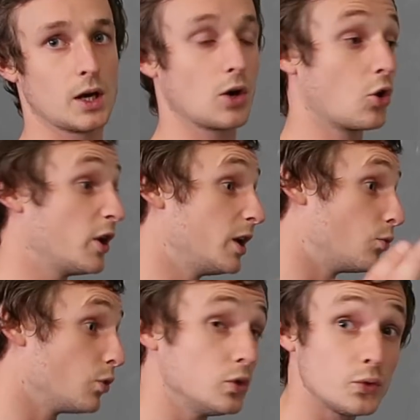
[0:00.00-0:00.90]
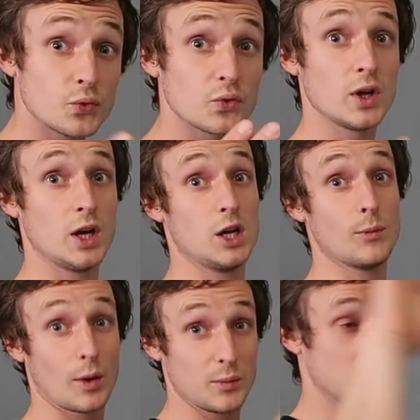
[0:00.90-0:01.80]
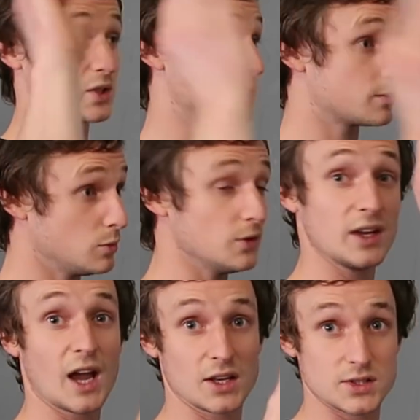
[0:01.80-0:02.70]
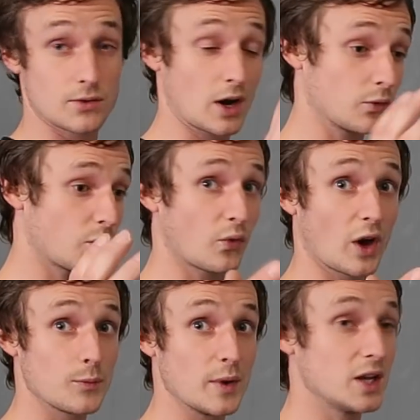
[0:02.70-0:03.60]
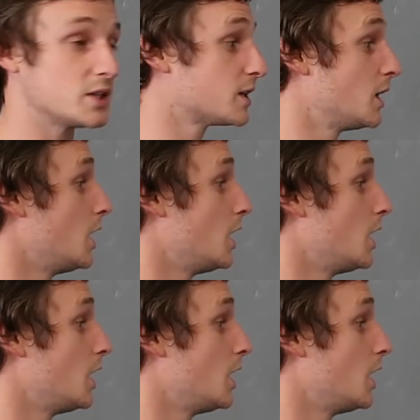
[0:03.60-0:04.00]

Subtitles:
or in a roof, and you might be just moving your hands around for 5 minutes